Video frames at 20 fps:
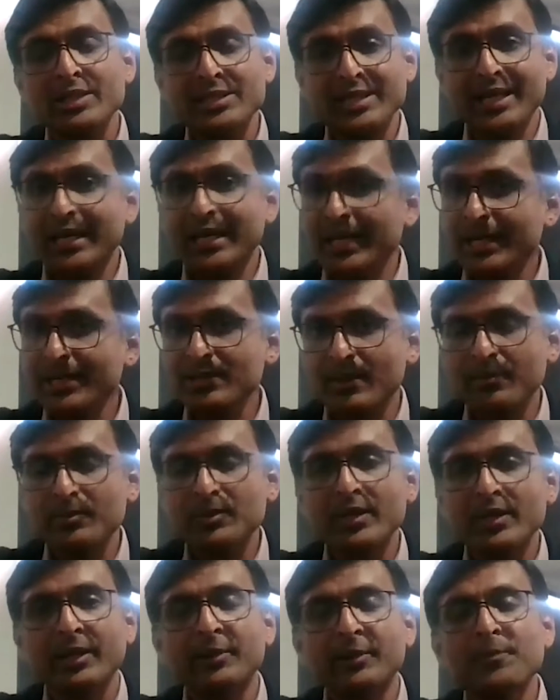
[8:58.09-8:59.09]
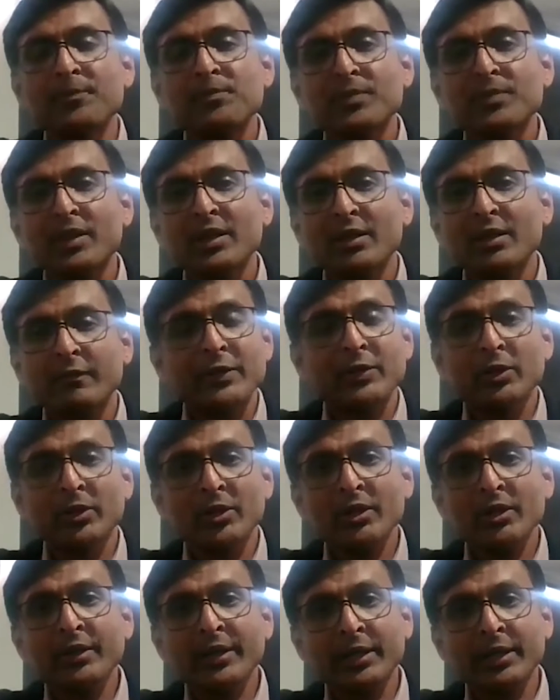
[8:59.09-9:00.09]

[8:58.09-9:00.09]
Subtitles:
selling something, we do not